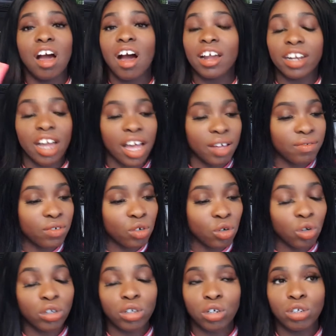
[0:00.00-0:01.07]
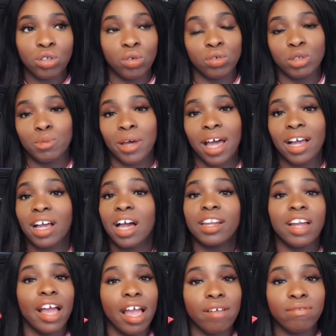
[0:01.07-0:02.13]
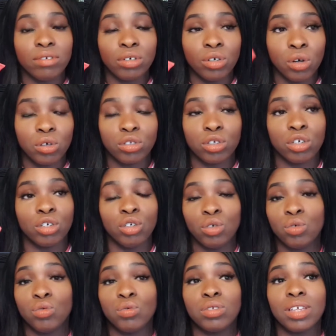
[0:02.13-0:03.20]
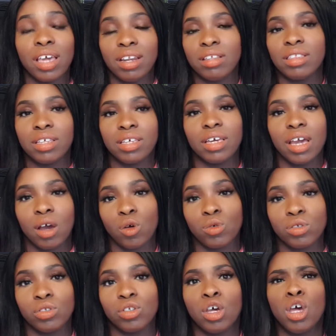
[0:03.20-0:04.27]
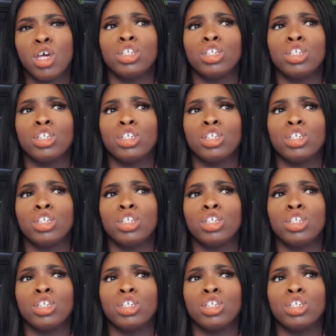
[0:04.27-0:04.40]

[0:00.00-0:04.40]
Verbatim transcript: and I have not looked back, and I have not used anything else.